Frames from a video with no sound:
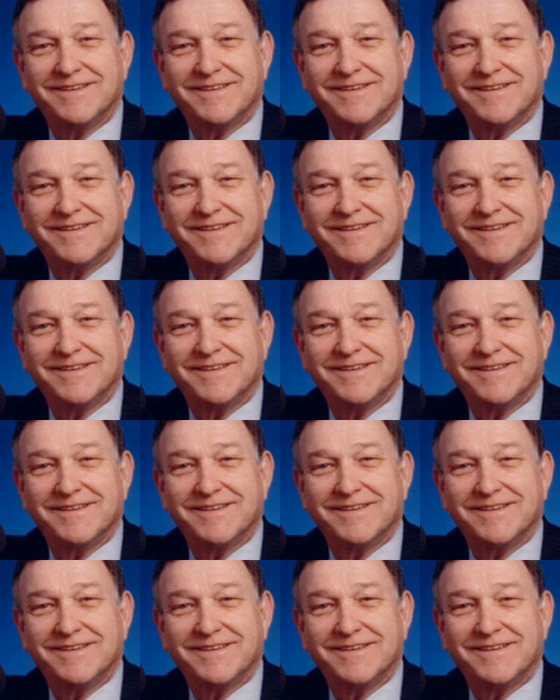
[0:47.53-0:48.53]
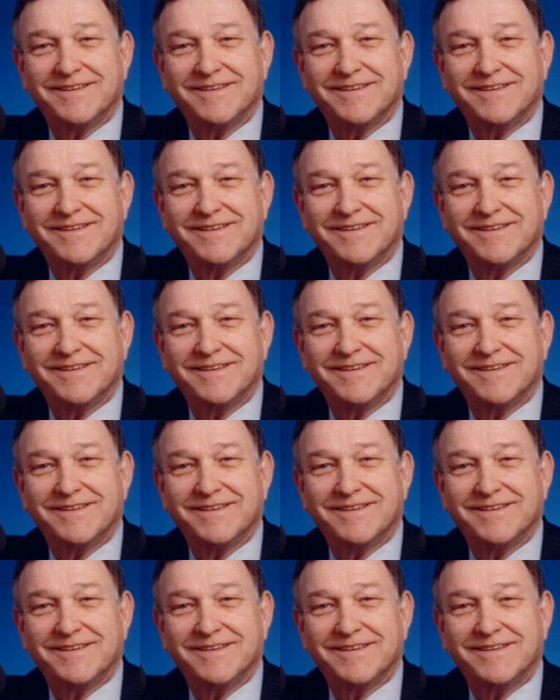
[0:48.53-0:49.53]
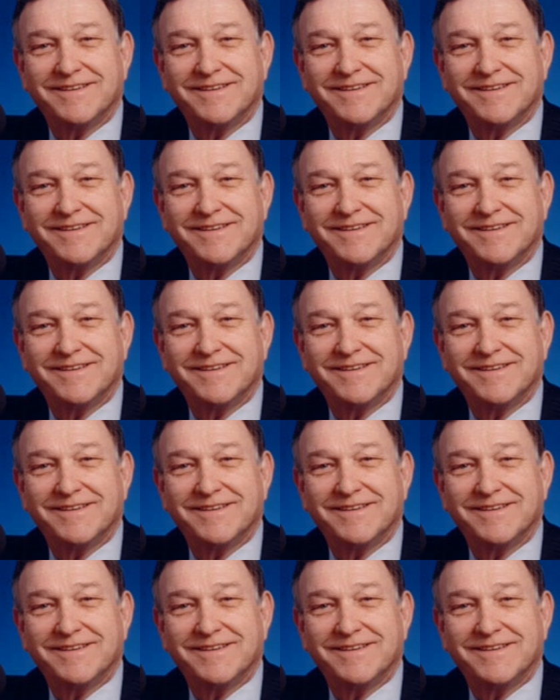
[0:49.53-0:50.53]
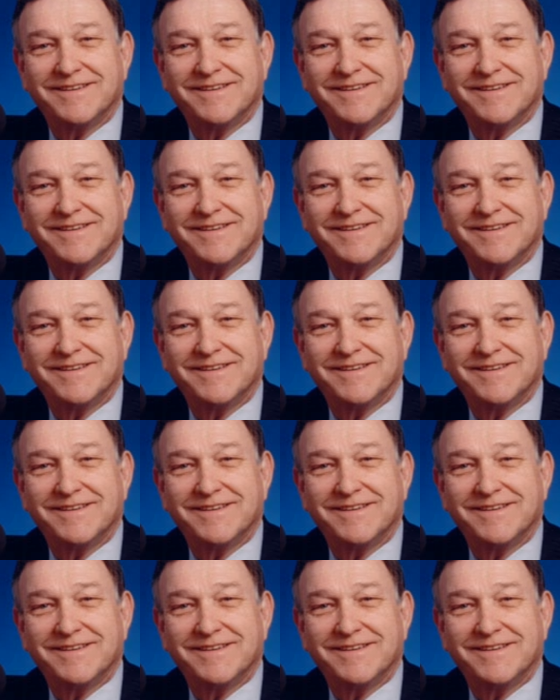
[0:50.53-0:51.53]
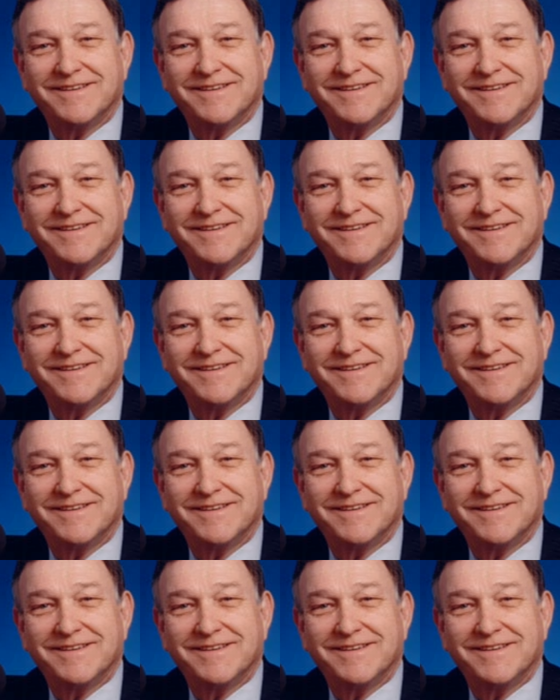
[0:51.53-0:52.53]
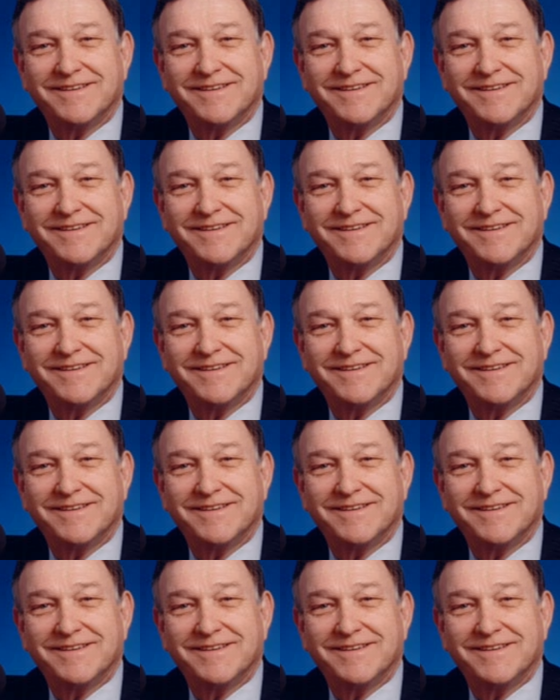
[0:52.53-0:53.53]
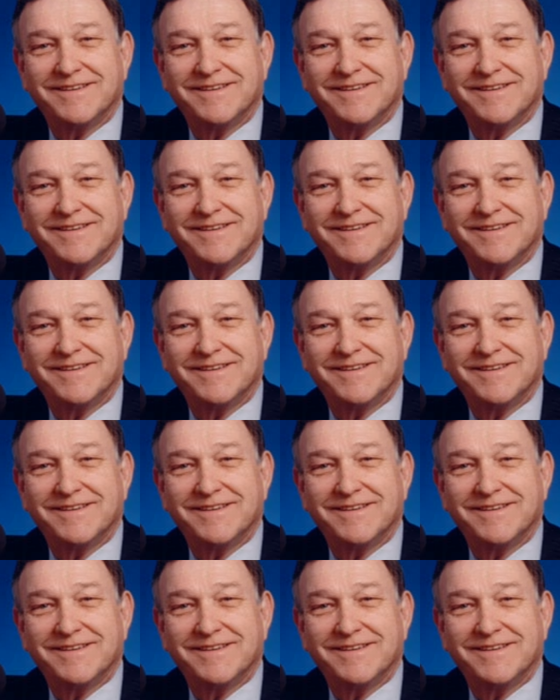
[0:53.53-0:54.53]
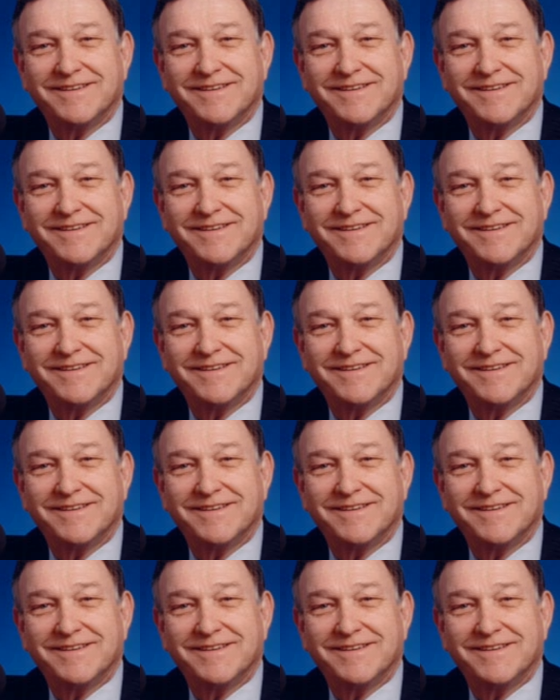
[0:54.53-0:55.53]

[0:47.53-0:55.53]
This is a still picture; no speech is visible.